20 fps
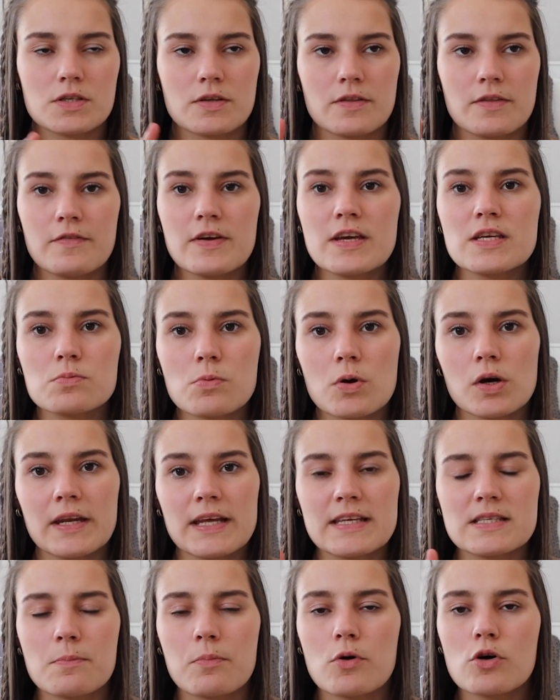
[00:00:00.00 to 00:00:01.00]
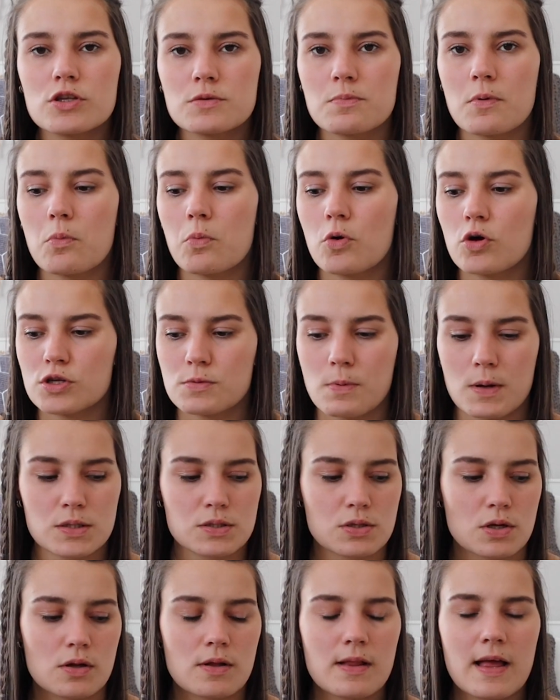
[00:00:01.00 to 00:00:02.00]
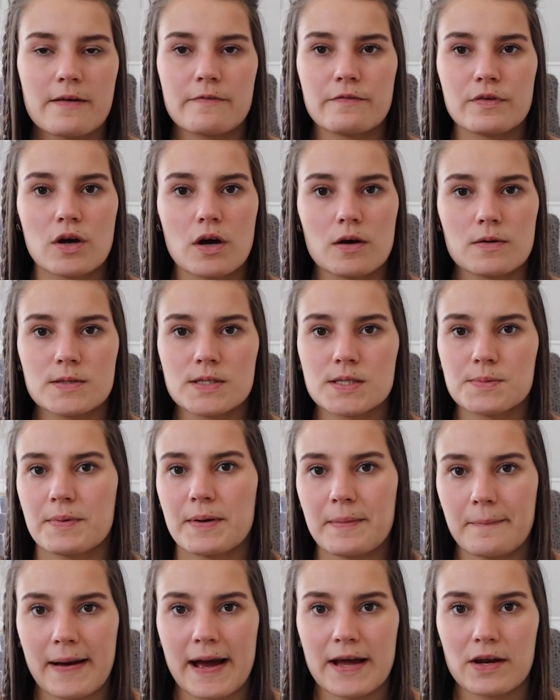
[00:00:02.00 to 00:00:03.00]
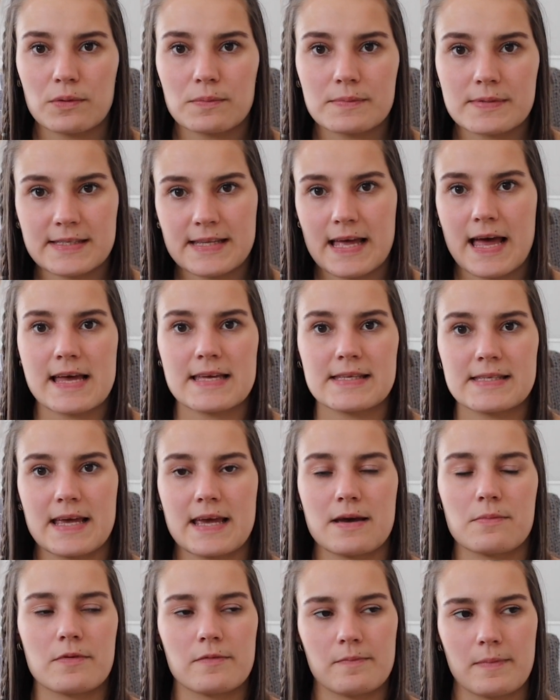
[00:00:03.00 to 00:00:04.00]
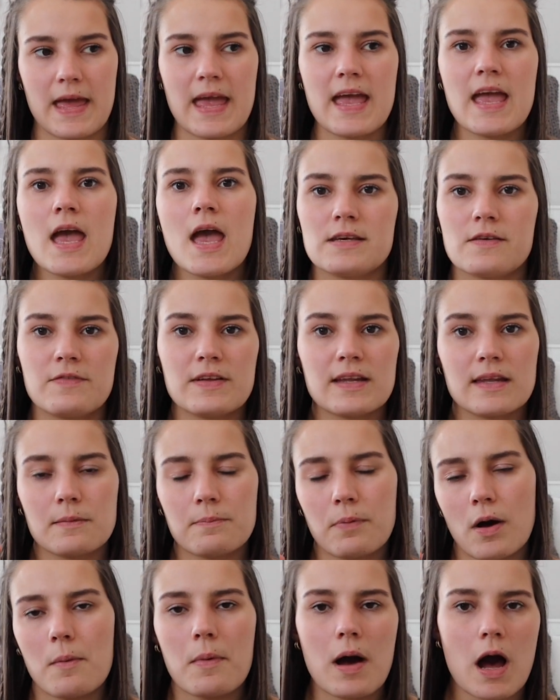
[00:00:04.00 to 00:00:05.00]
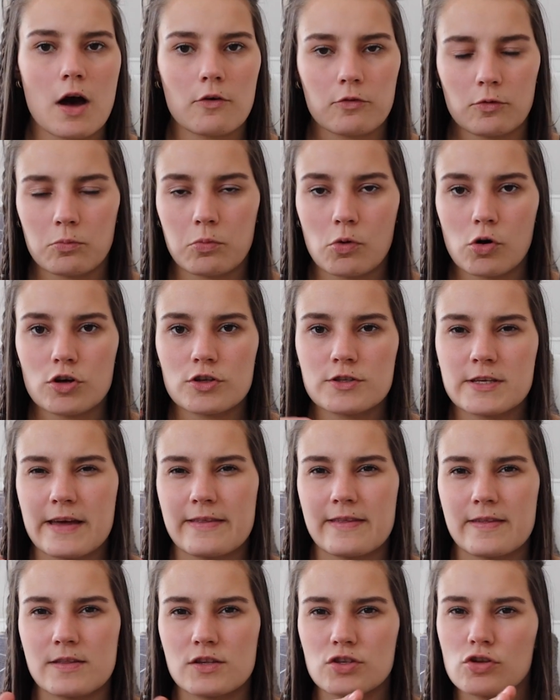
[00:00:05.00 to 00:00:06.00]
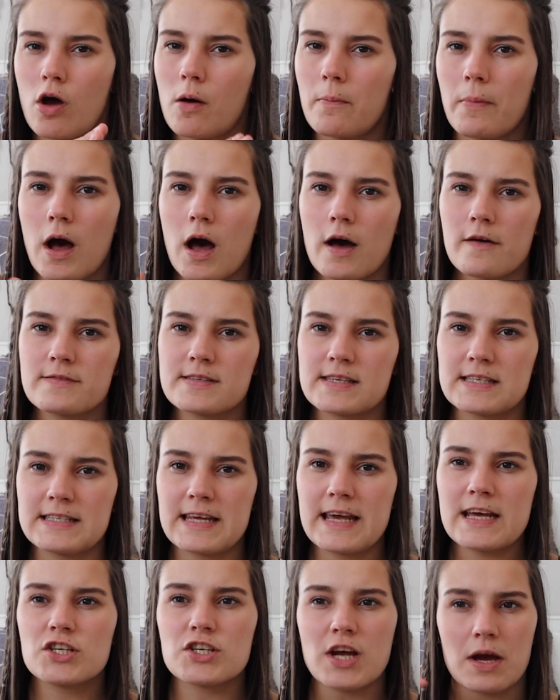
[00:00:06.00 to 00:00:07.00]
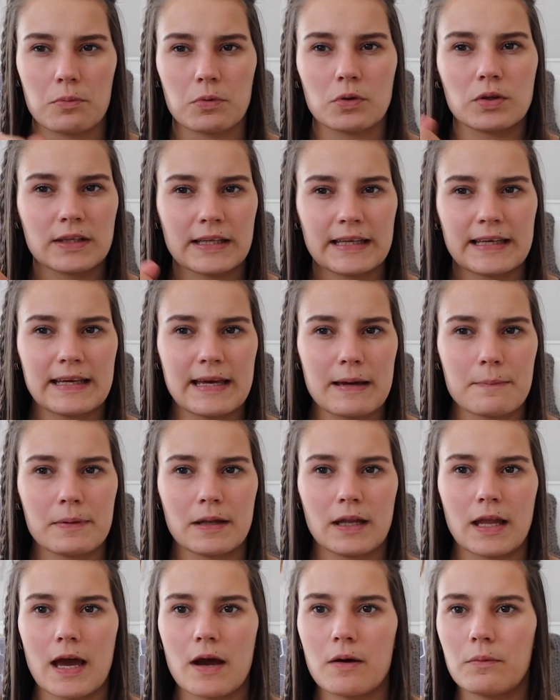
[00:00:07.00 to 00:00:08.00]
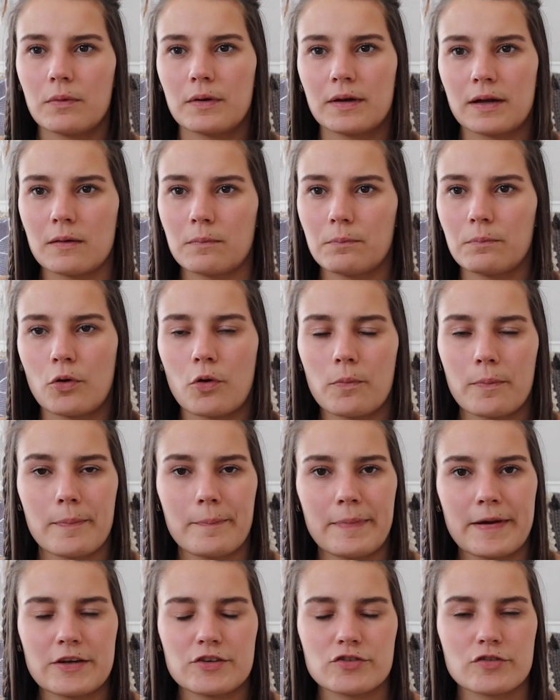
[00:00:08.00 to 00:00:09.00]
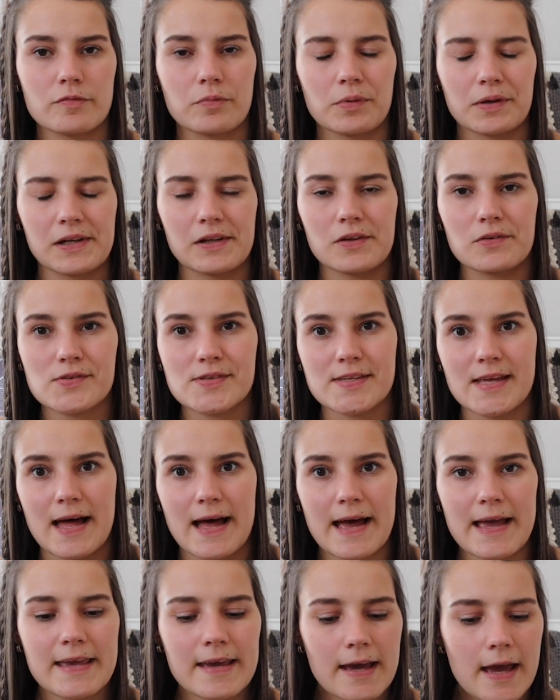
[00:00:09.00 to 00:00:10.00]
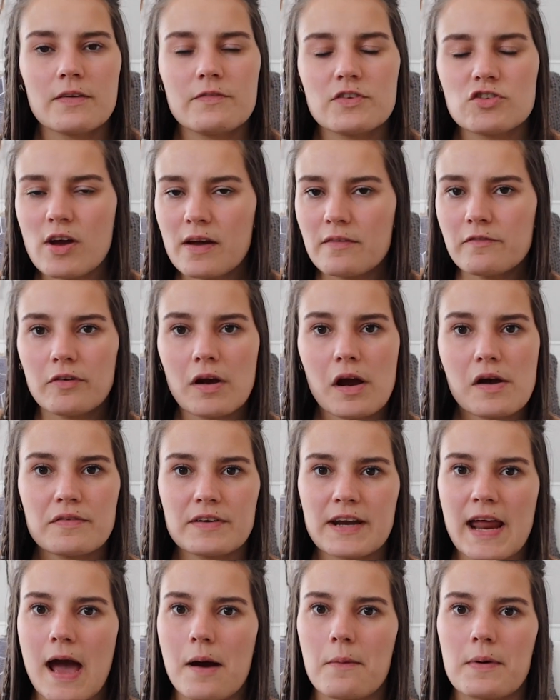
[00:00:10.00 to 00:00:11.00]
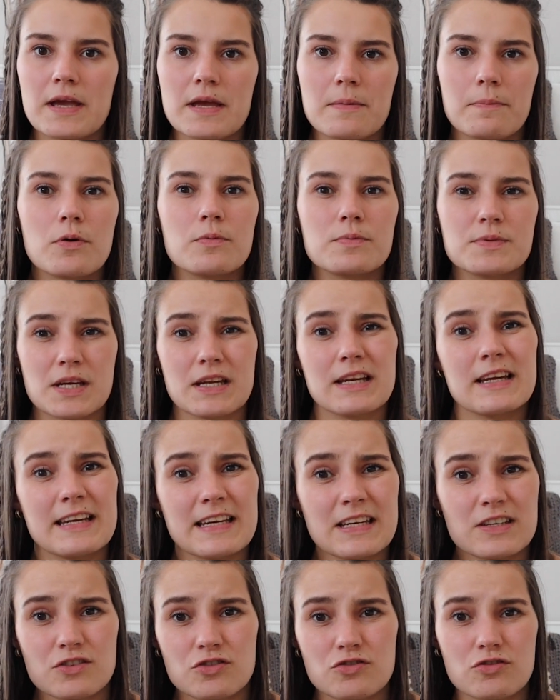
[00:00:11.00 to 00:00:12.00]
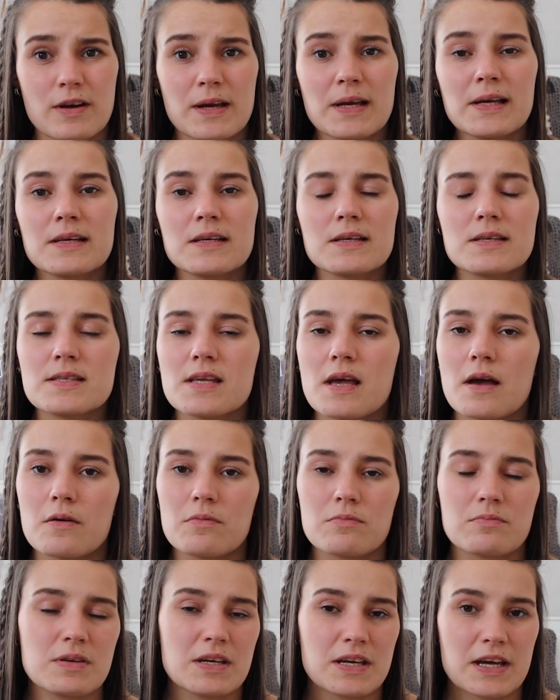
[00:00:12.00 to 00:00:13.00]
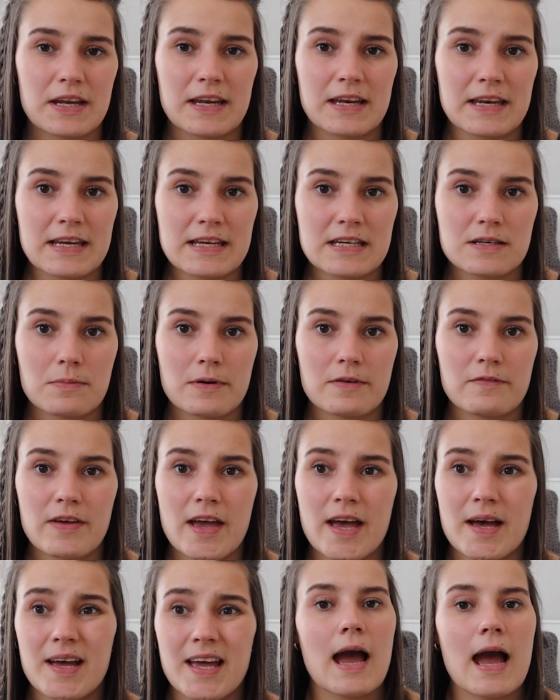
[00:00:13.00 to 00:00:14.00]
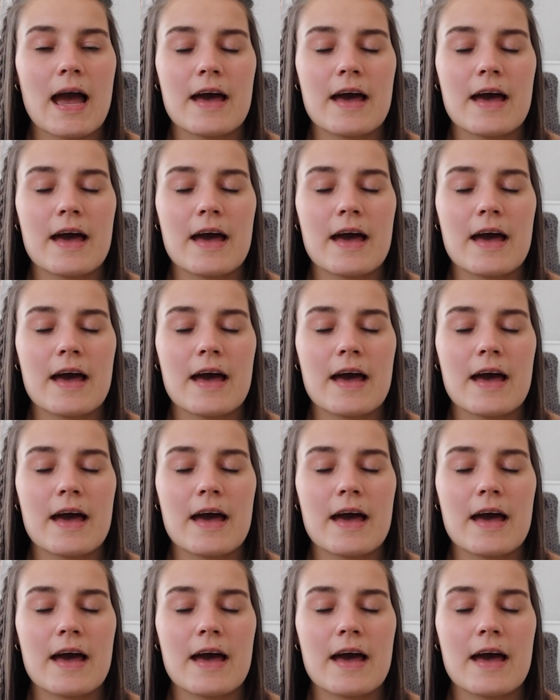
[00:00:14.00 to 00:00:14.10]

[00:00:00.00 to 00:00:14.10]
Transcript: So the first one is a portable water bottle. I've forgotten to bring mine up the stairs here with me. You fill the bottom half with water and then the top half is a dish. I will link it below and I'll put up a picture of what it looks like. If you're driving for over an hour, your pup's going to need a drink, so you're going to need it with you.